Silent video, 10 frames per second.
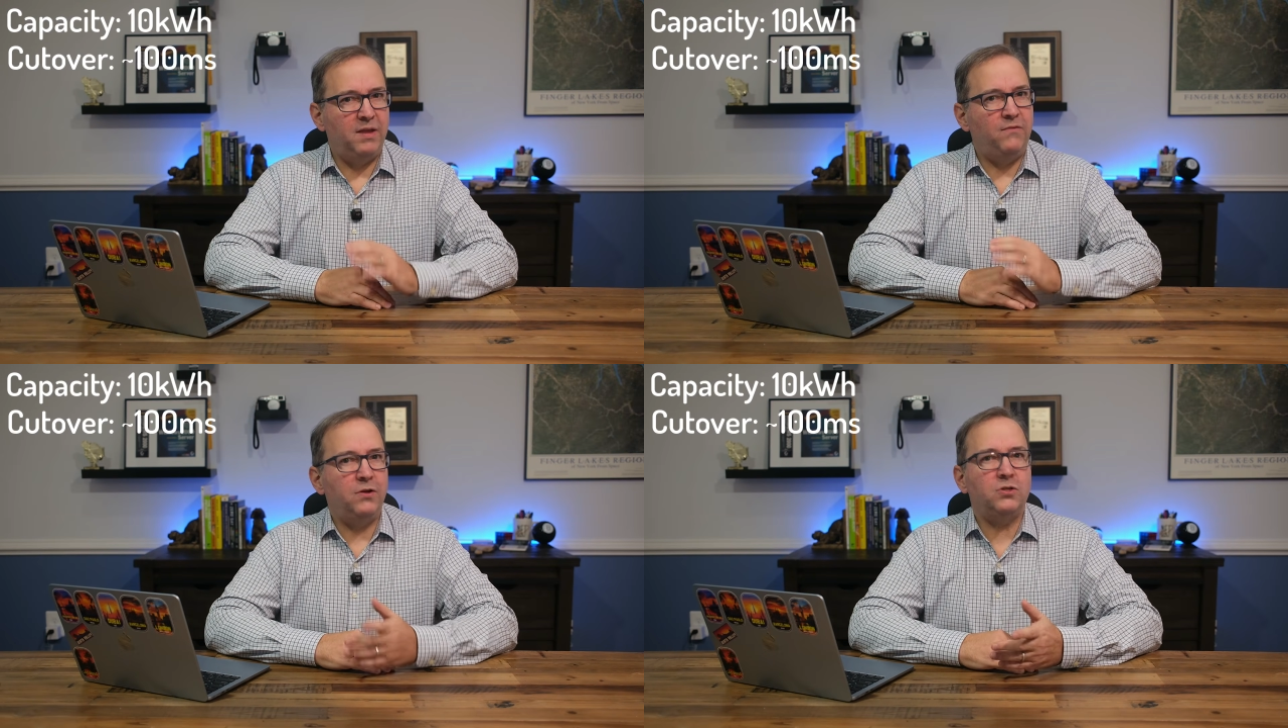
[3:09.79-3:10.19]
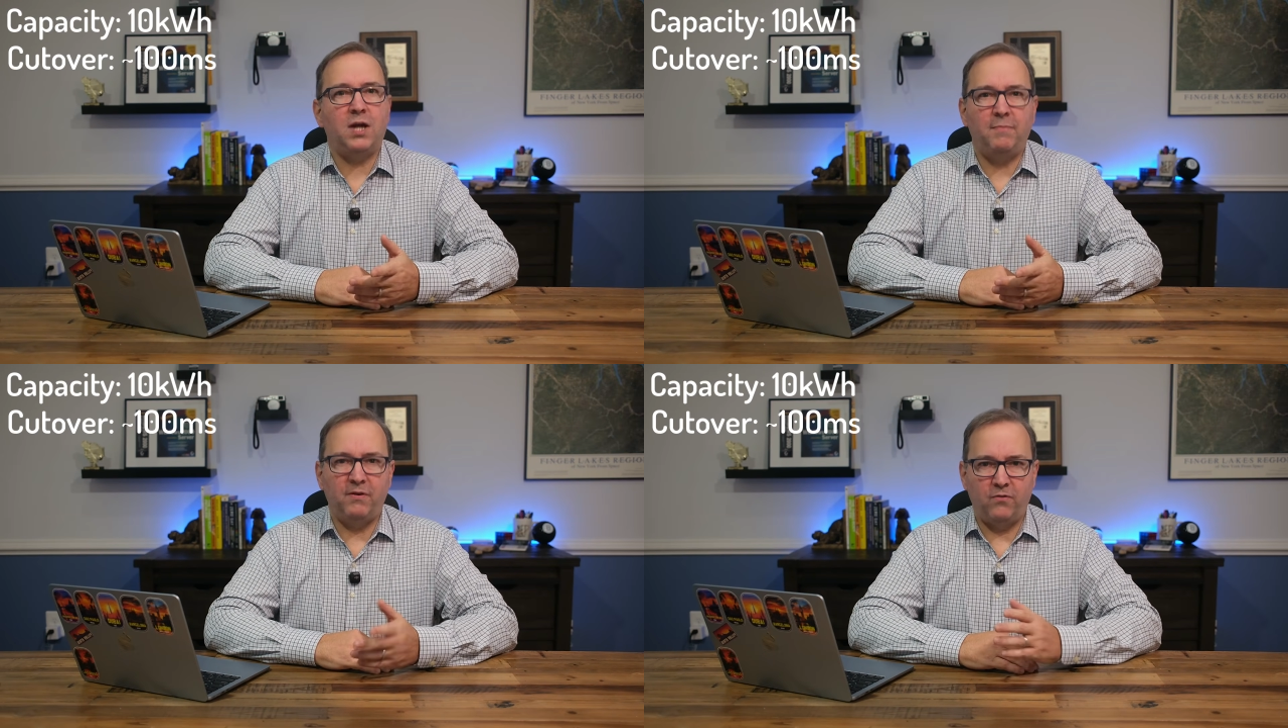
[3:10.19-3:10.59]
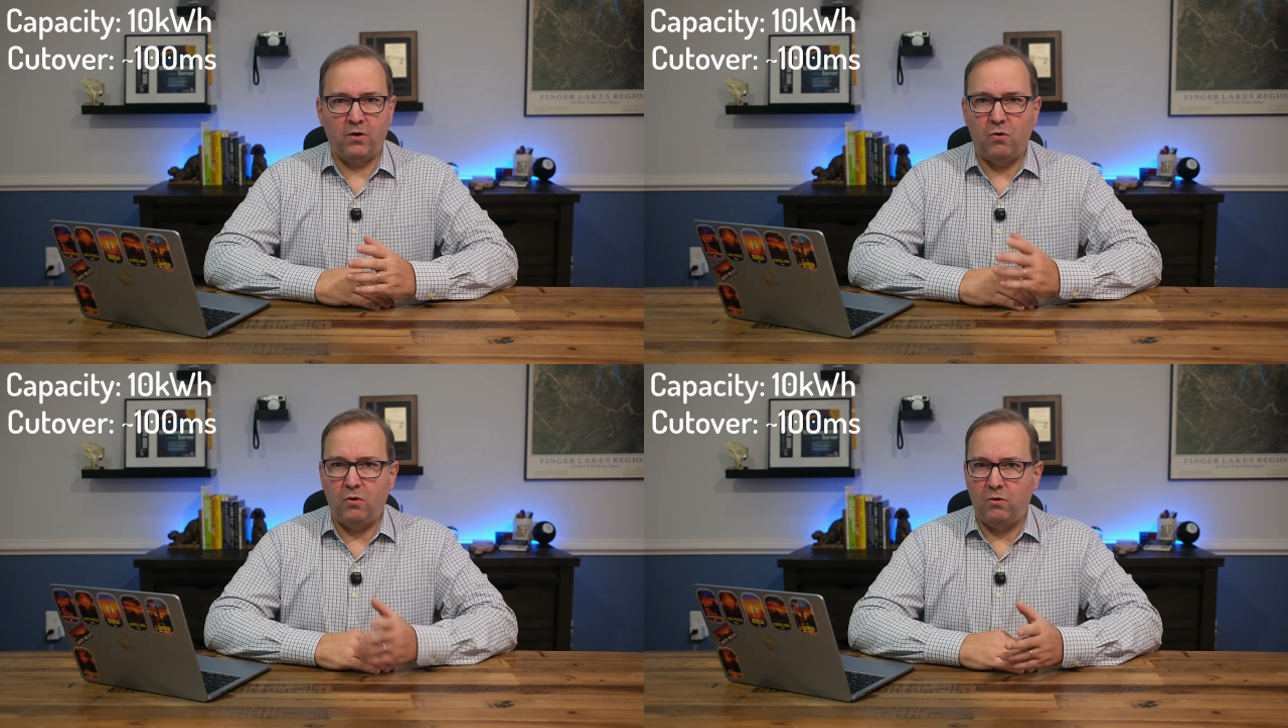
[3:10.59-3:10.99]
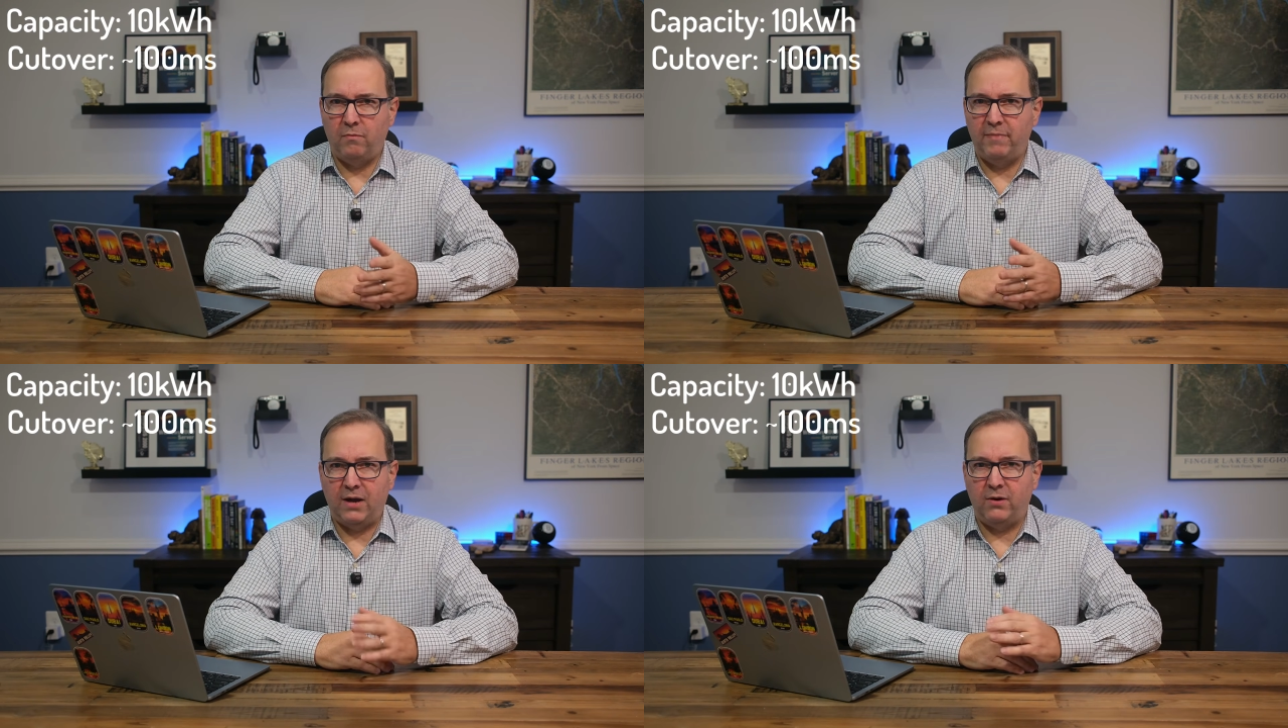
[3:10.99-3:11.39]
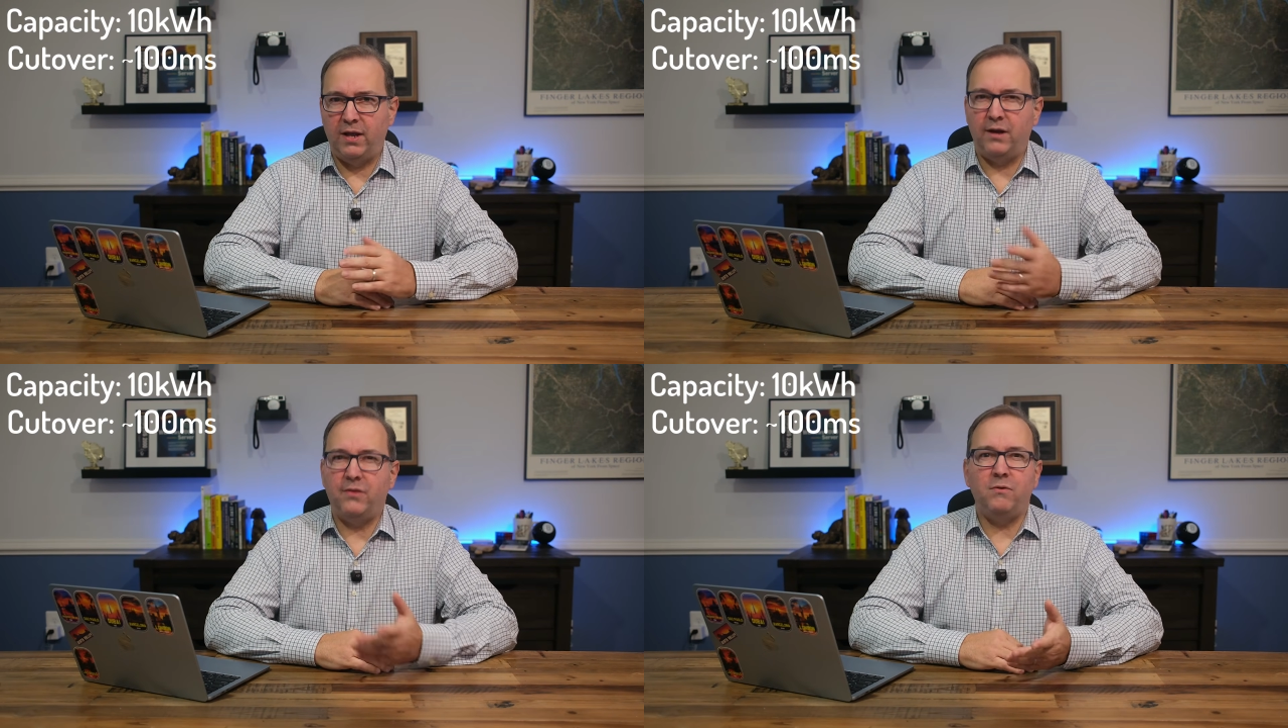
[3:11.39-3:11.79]
if you're shopping for a whole home battery,
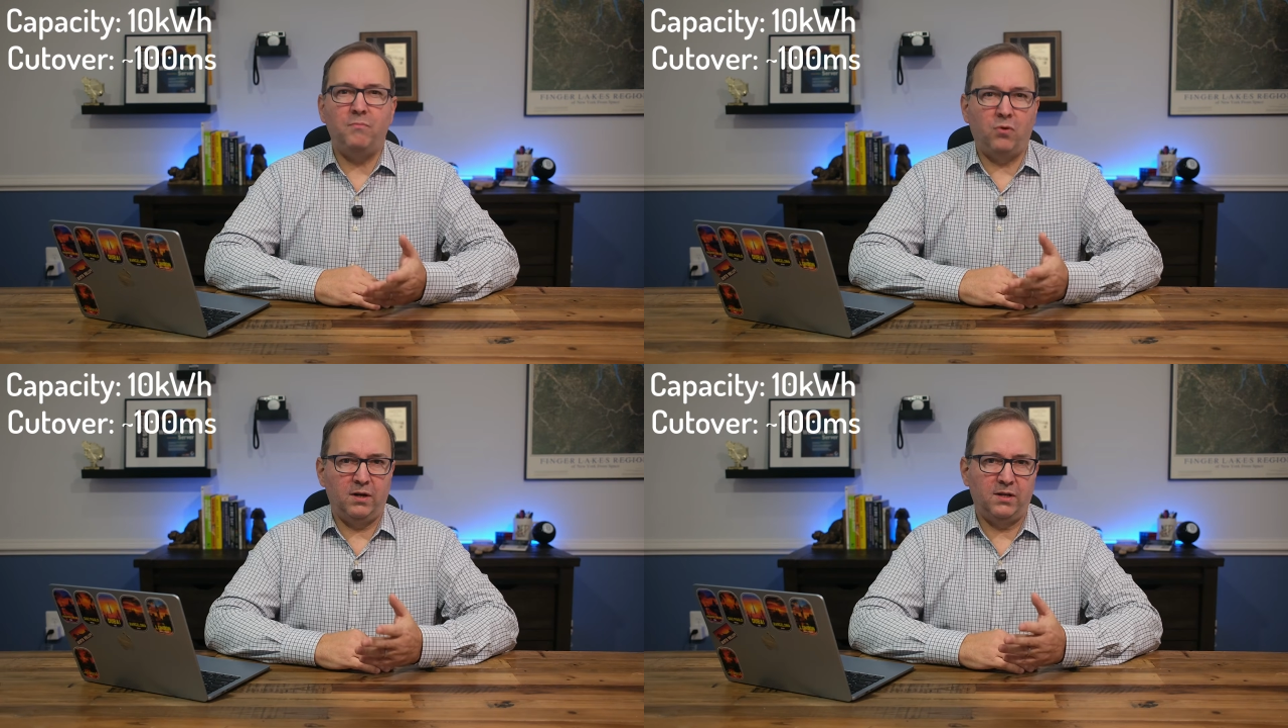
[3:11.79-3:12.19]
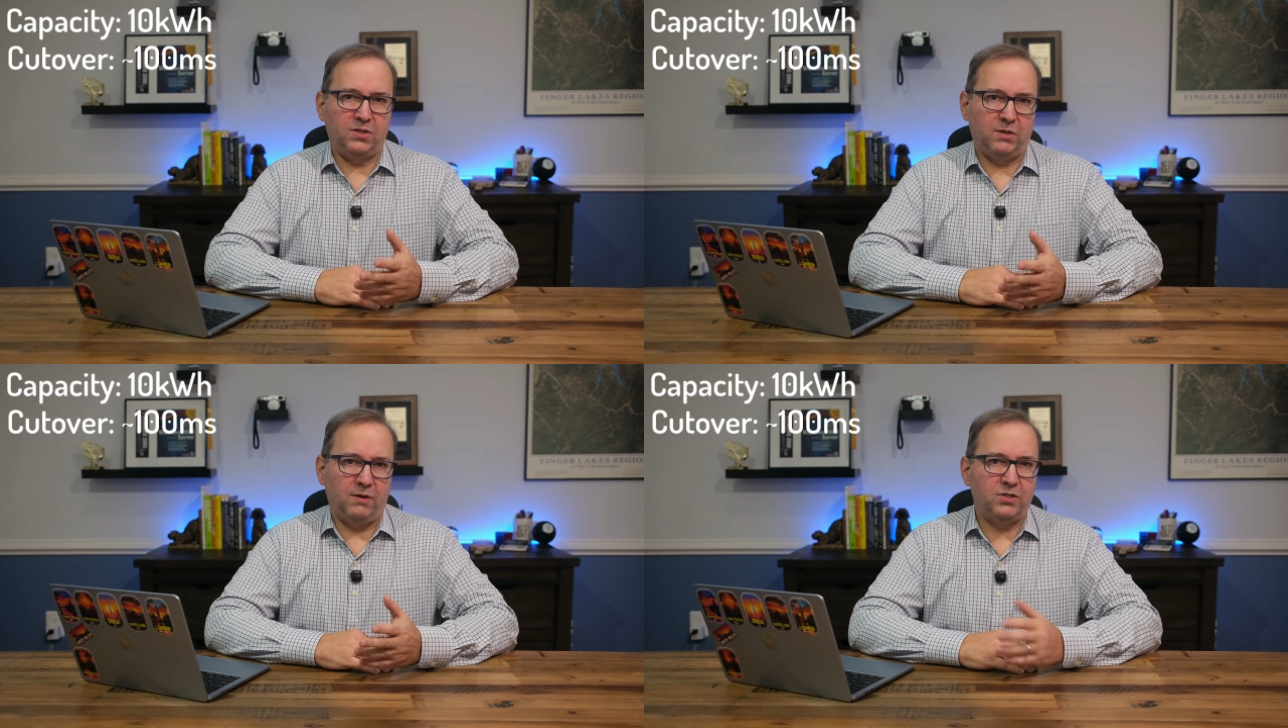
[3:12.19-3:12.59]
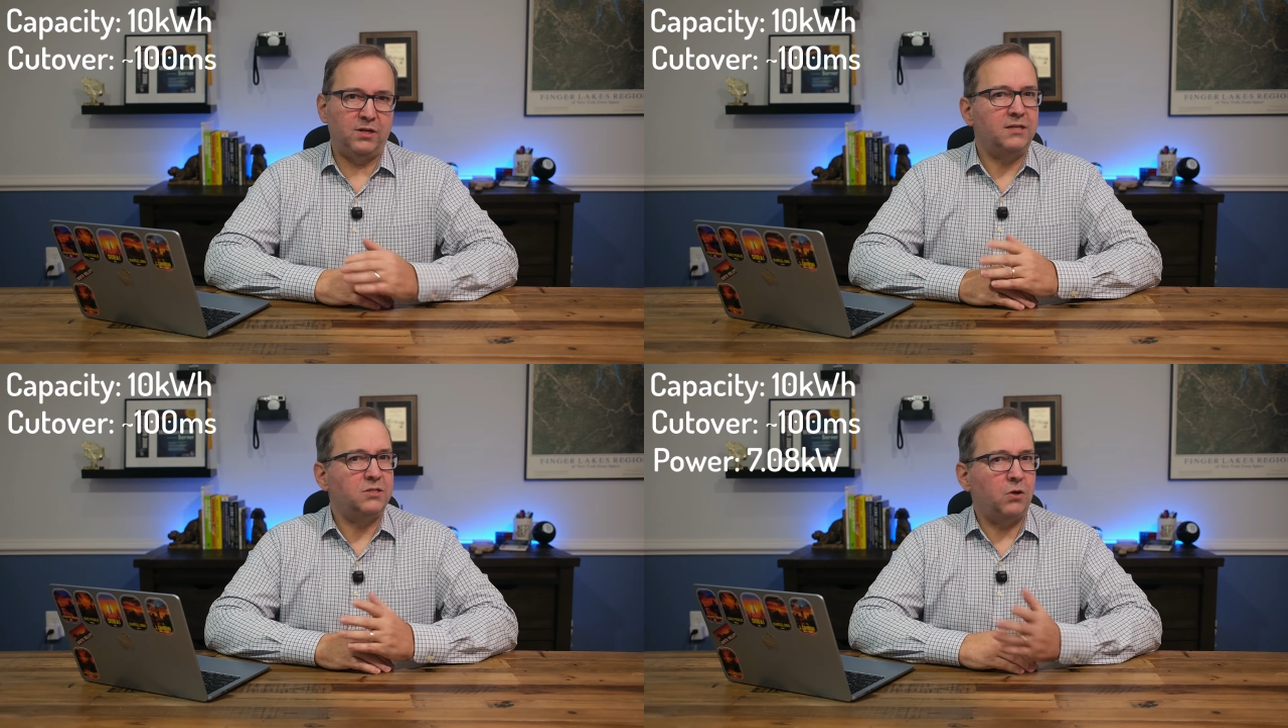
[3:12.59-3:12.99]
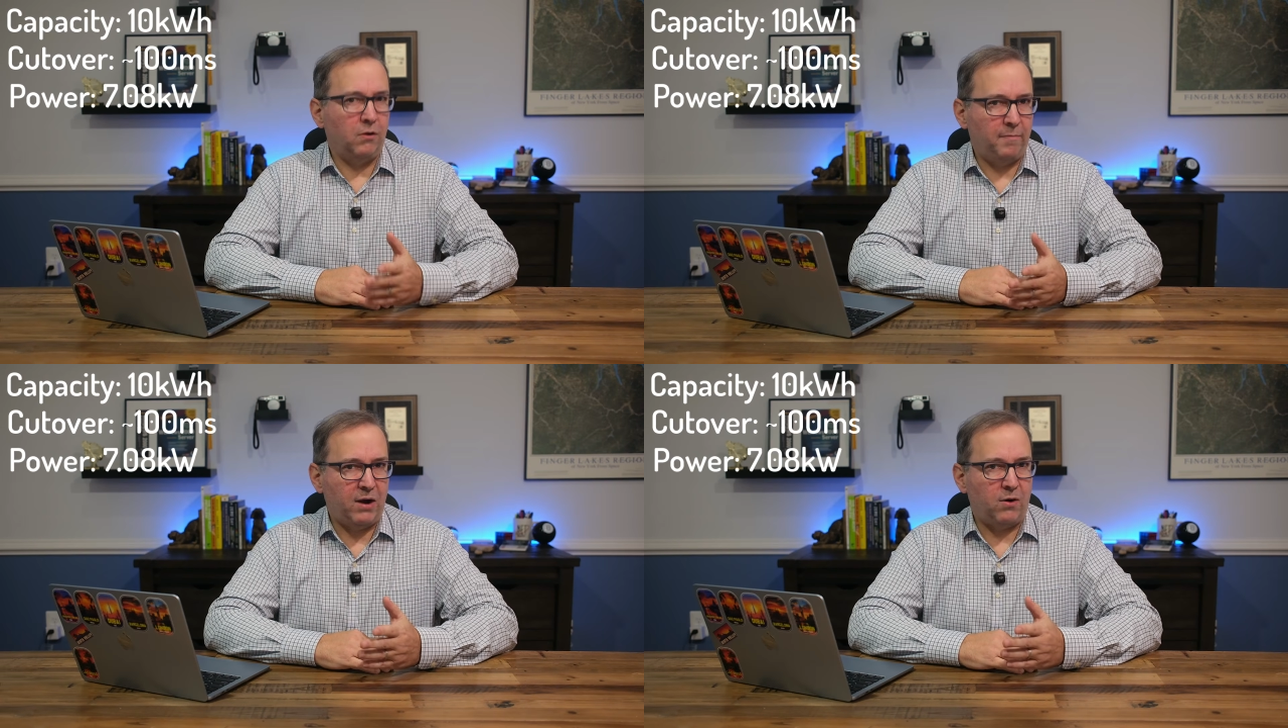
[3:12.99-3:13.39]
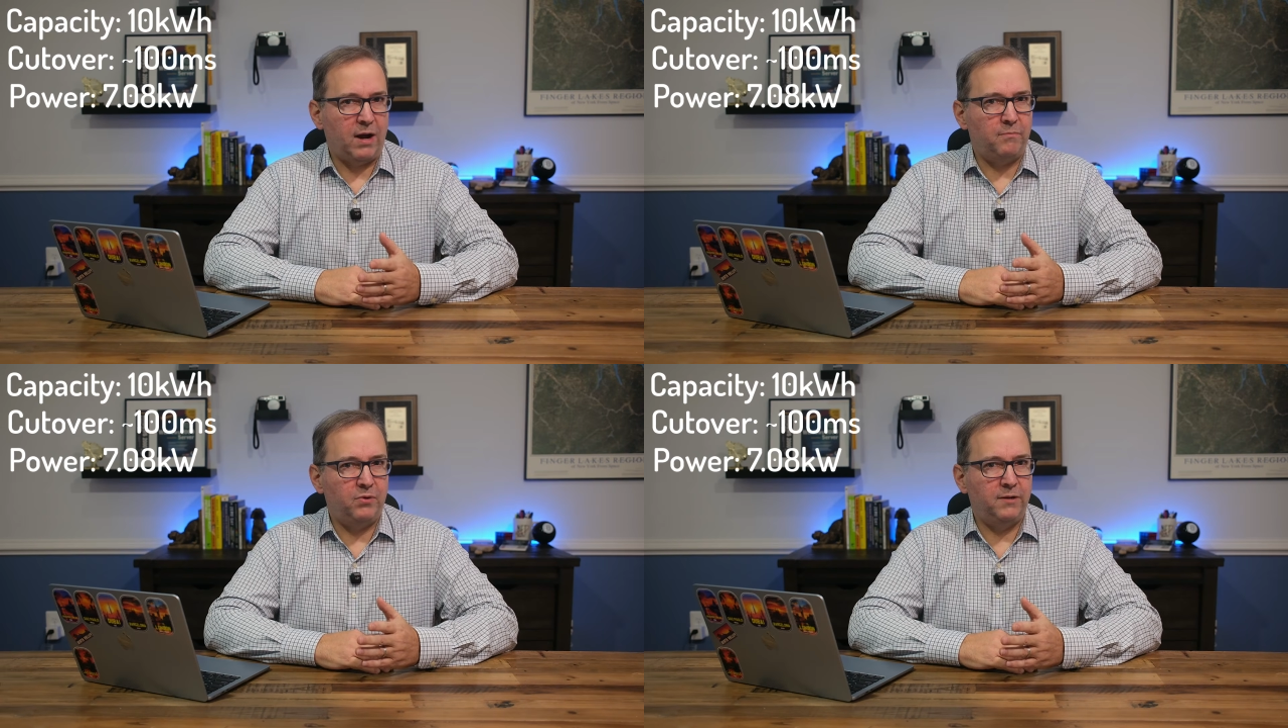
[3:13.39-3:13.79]
another important consideration is total power
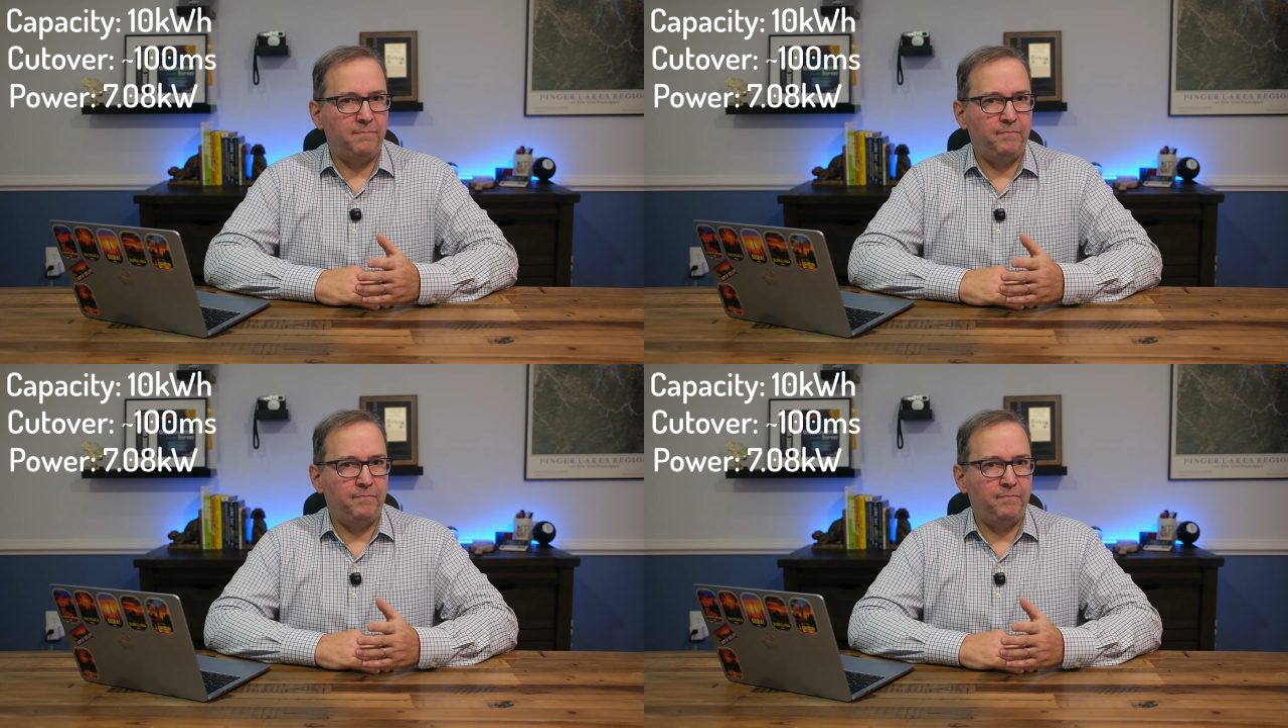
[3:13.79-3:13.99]
output.